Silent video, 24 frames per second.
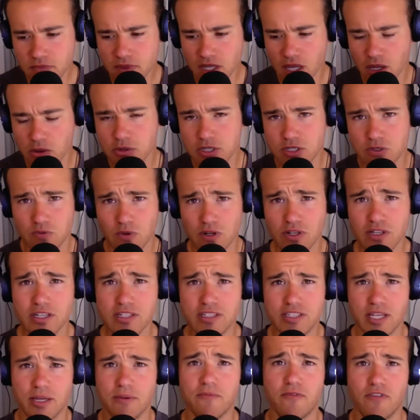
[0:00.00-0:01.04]
it was really
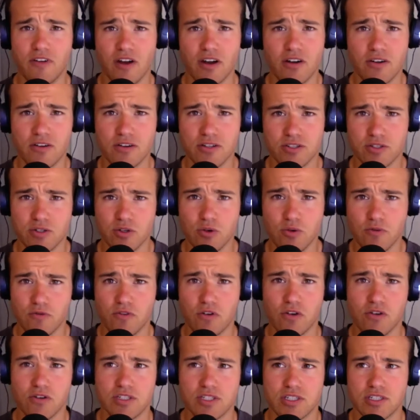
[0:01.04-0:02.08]
Tim Ferriss who
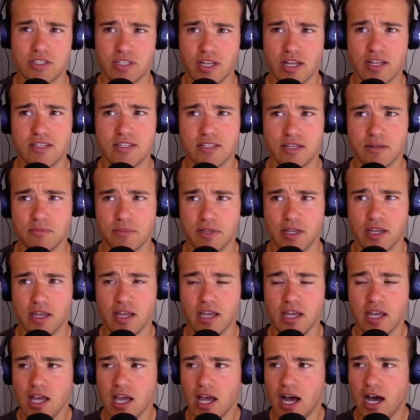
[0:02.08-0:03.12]
first said something.
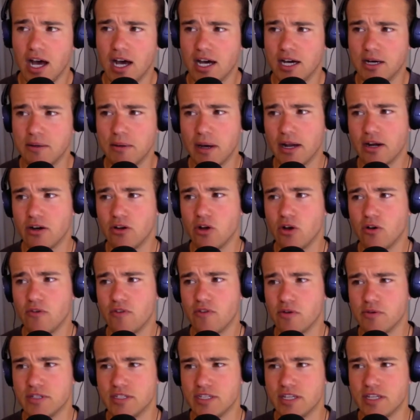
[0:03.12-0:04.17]
I don't know if
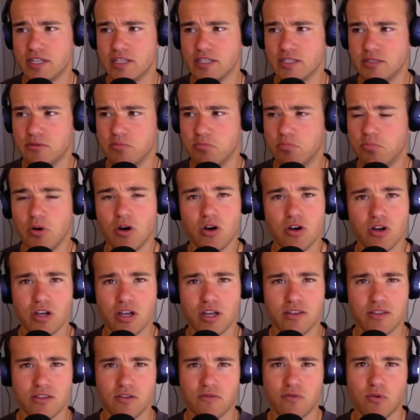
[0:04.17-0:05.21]
it was his book,
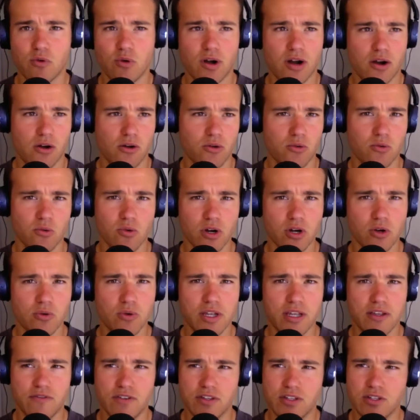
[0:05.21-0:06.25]
The 4 Hour Work
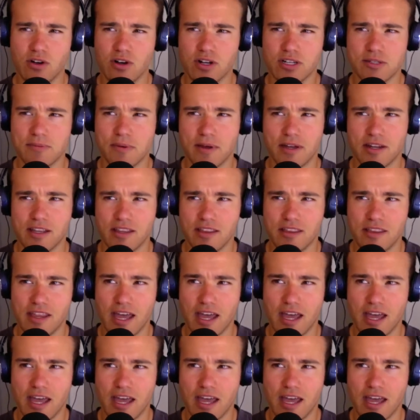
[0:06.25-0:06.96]
Week, if he talks about it in